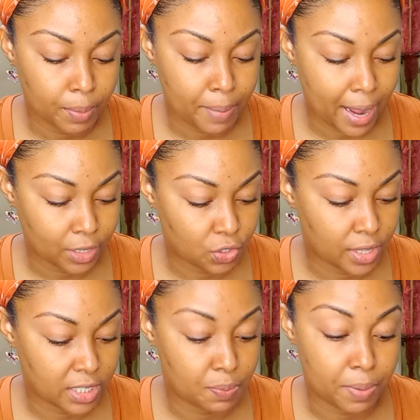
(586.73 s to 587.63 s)
patch
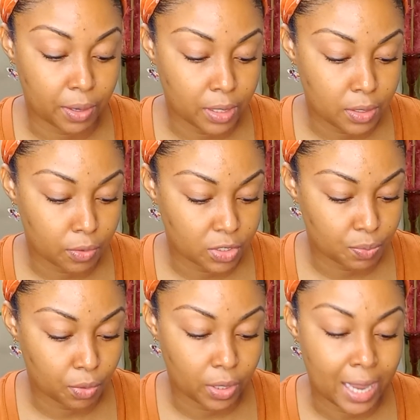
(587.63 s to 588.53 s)
that's barely
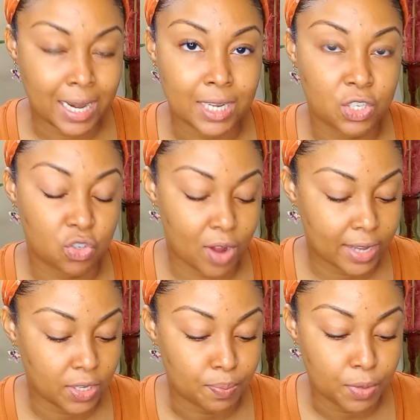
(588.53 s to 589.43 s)
noticeable, and it
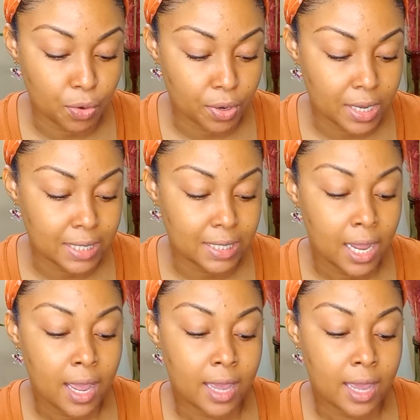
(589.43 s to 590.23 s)
extracts impurities,